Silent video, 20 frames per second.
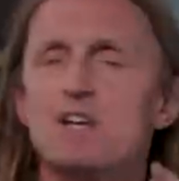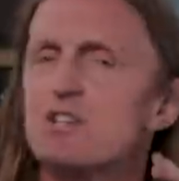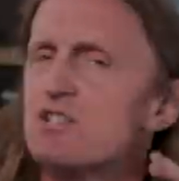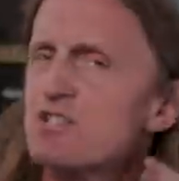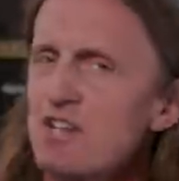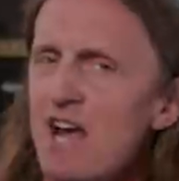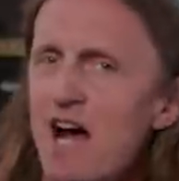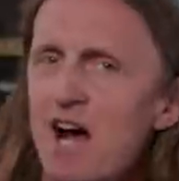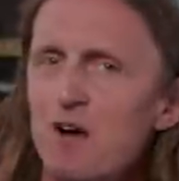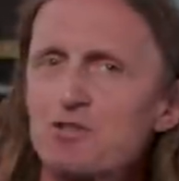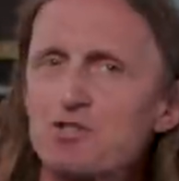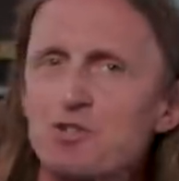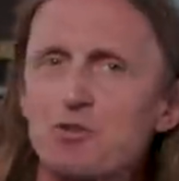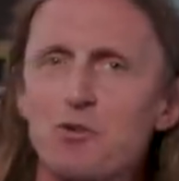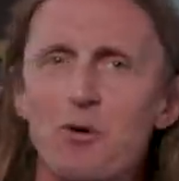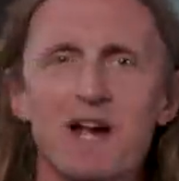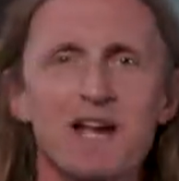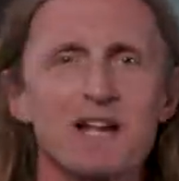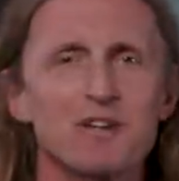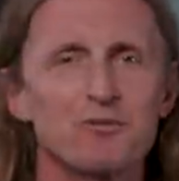Sounds
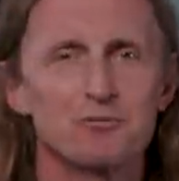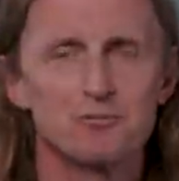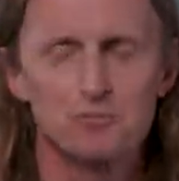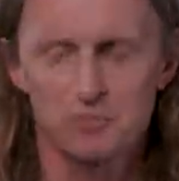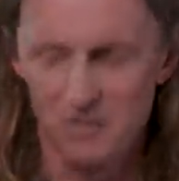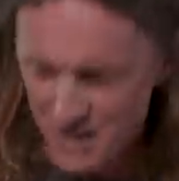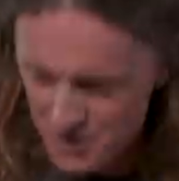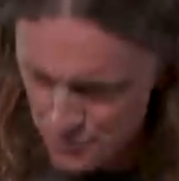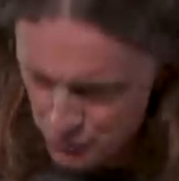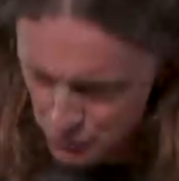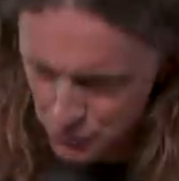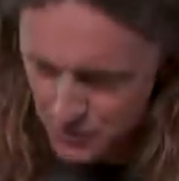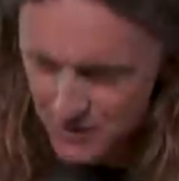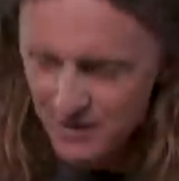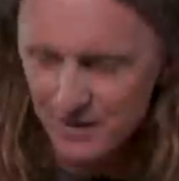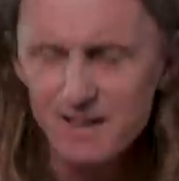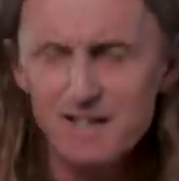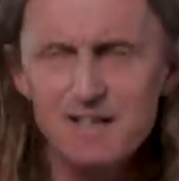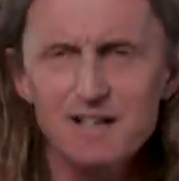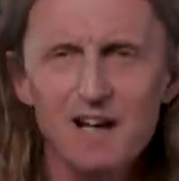great. It's
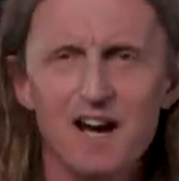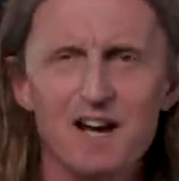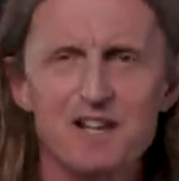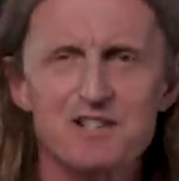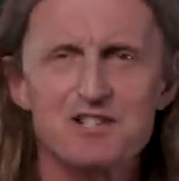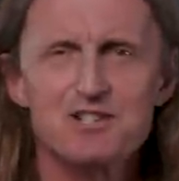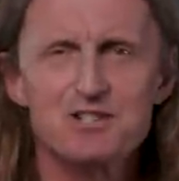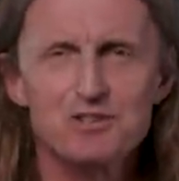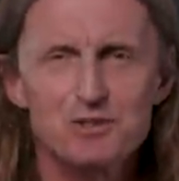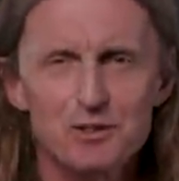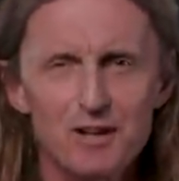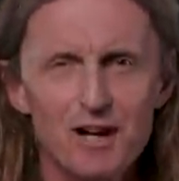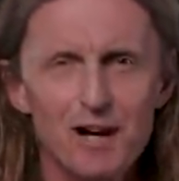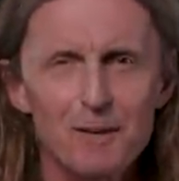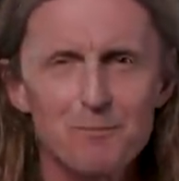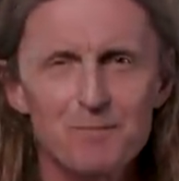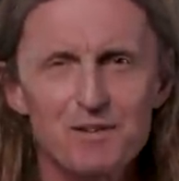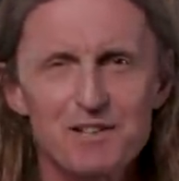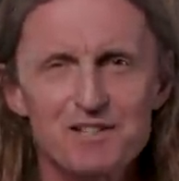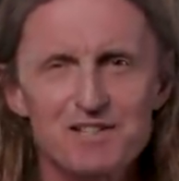really kind of stood
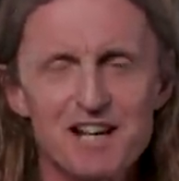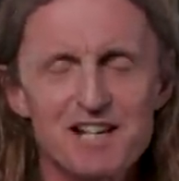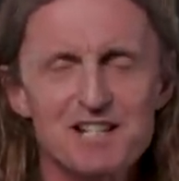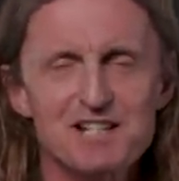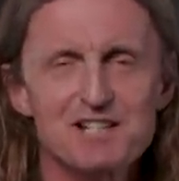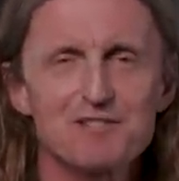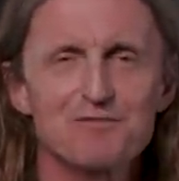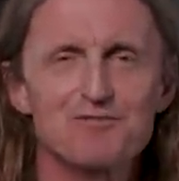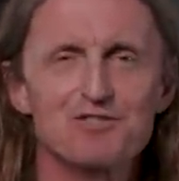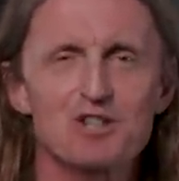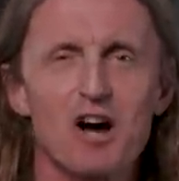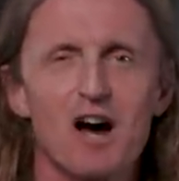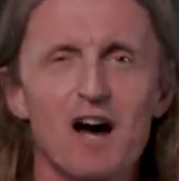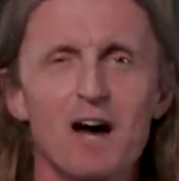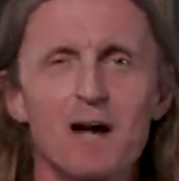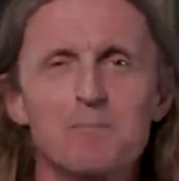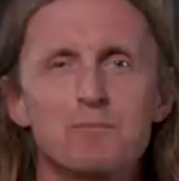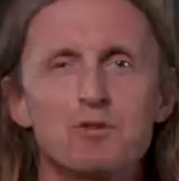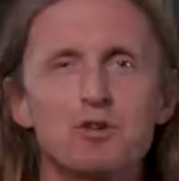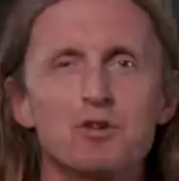up the test of
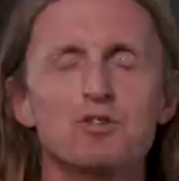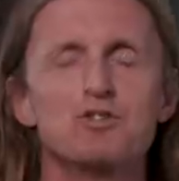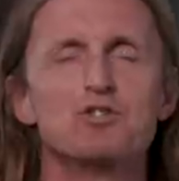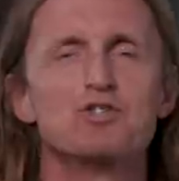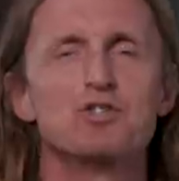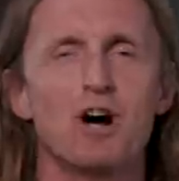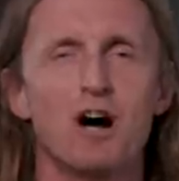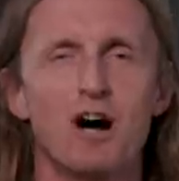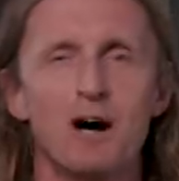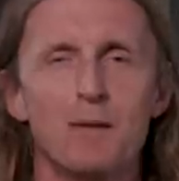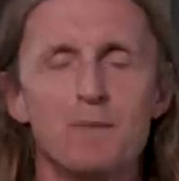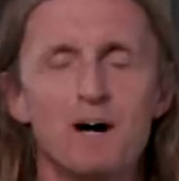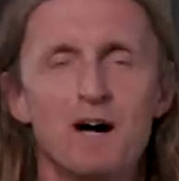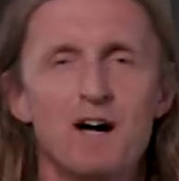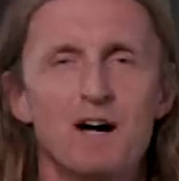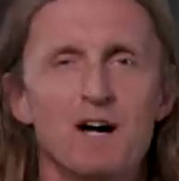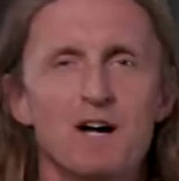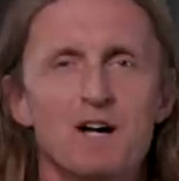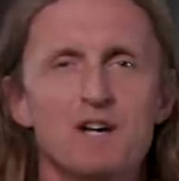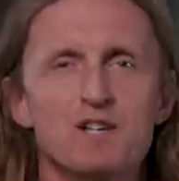time. Good job,
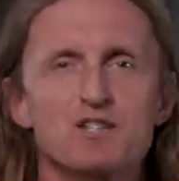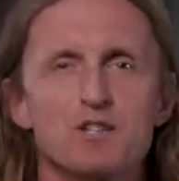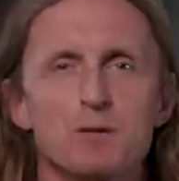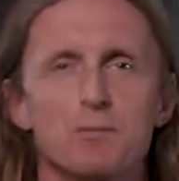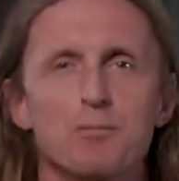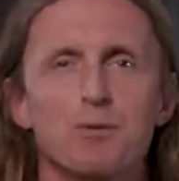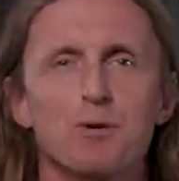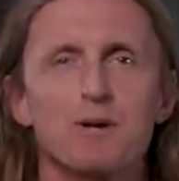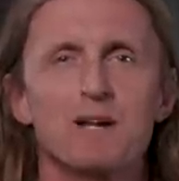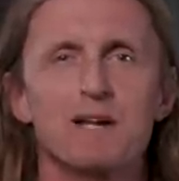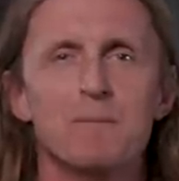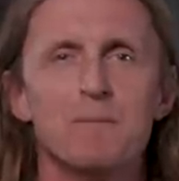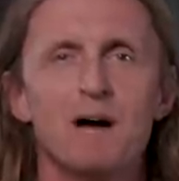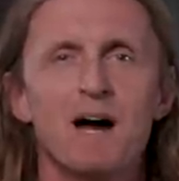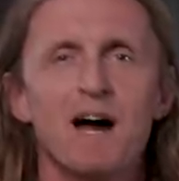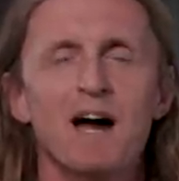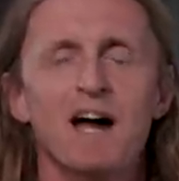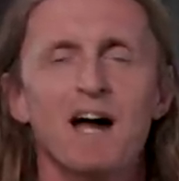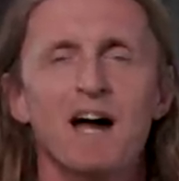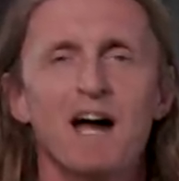Supreme
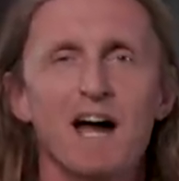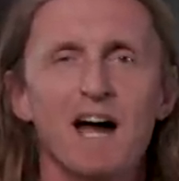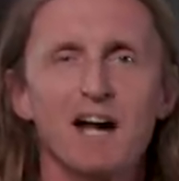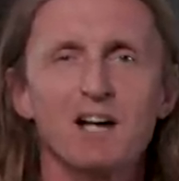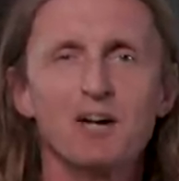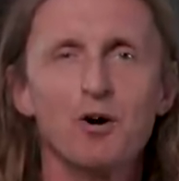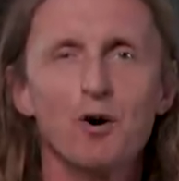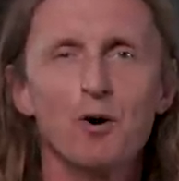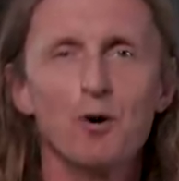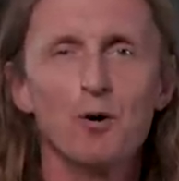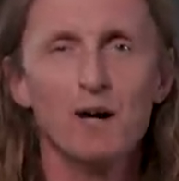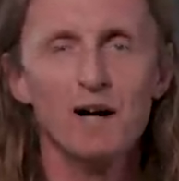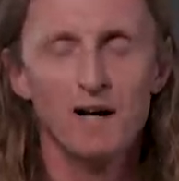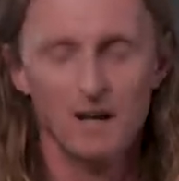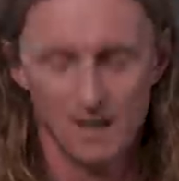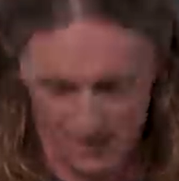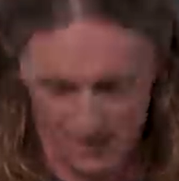Echo.